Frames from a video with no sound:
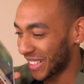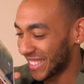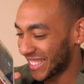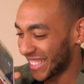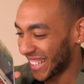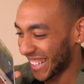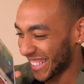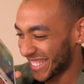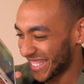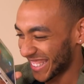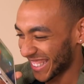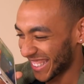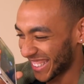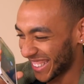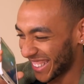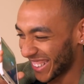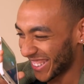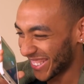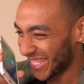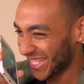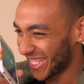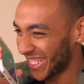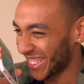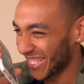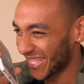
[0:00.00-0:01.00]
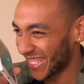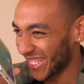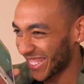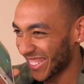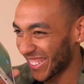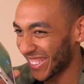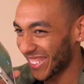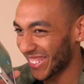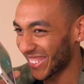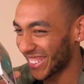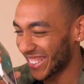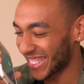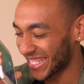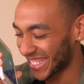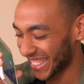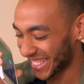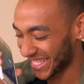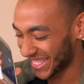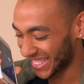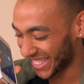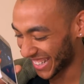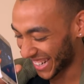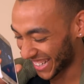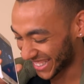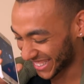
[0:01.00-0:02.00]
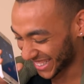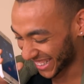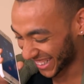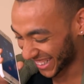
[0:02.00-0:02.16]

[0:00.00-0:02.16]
fantastic news. I'm going through the six-chair